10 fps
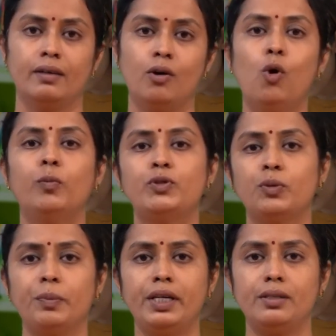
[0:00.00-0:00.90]
Hope to
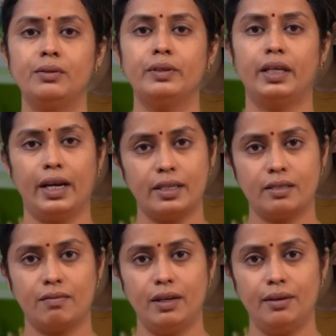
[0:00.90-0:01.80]
meet you in the next
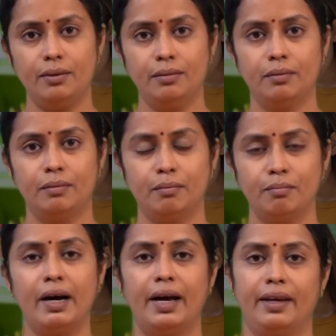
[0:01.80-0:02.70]
video.
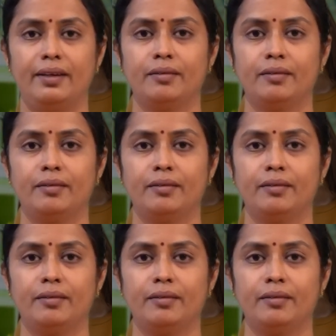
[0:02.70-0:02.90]
Bye.